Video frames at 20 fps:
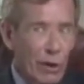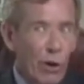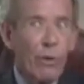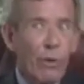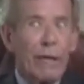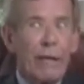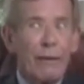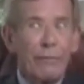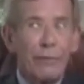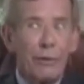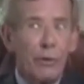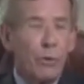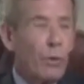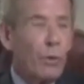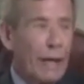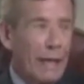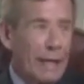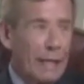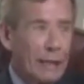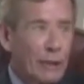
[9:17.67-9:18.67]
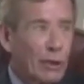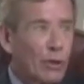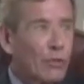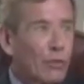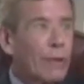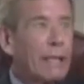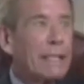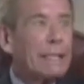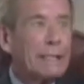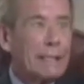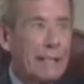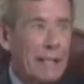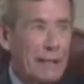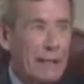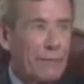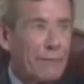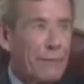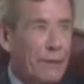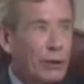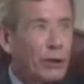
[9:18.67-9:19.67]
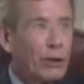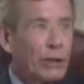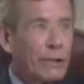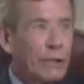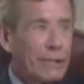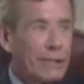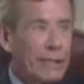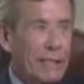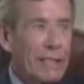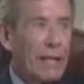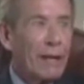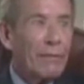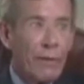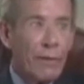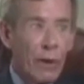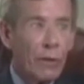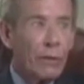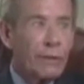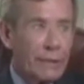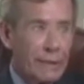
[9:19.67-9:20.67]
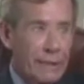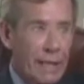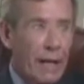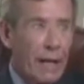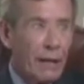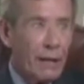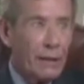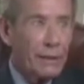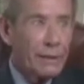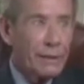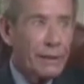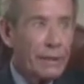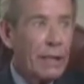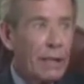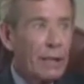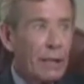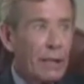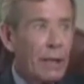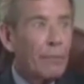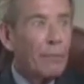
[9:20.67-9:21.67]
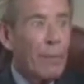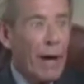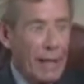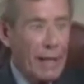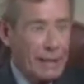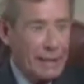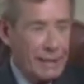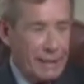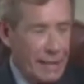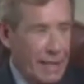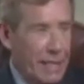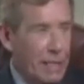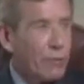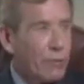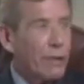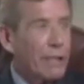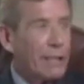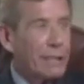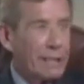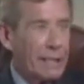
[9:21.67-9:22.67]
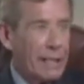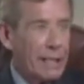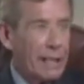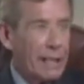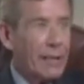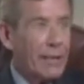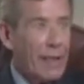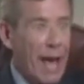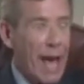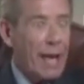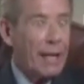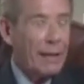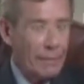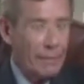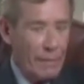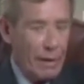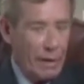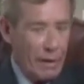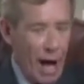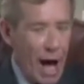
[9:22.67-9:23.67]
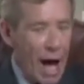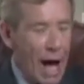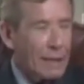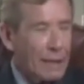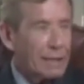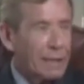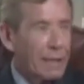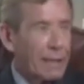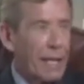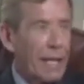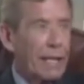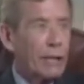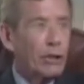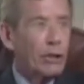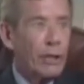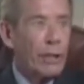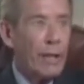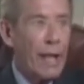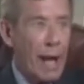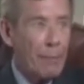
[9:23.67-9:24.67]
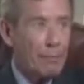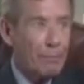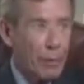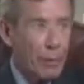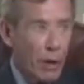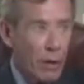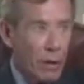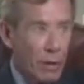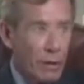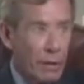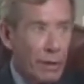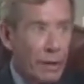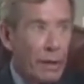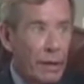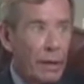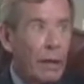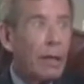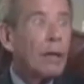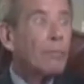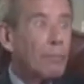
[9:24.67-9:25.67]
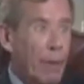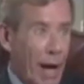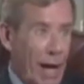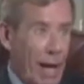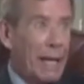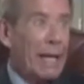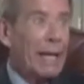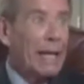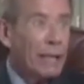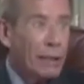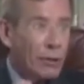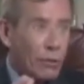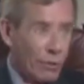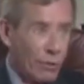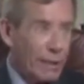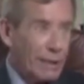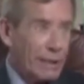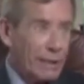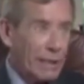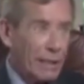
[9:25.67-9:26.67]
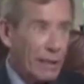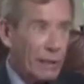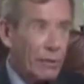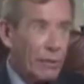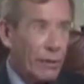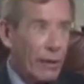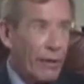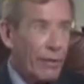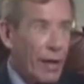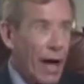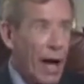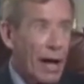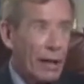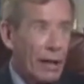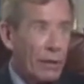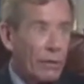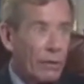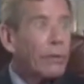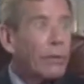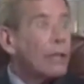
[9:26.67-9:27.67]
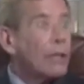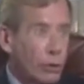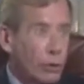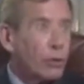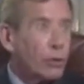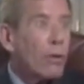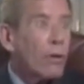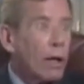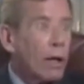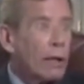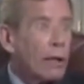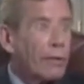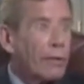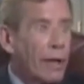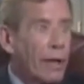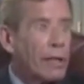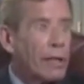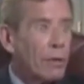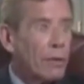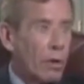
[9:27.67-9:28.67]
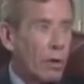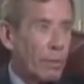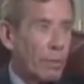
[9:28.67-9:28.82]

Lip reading: So if you increase the efficiency of those cells by decreasing that oxidation, that burn, by increasing glutathione, sure, they're going to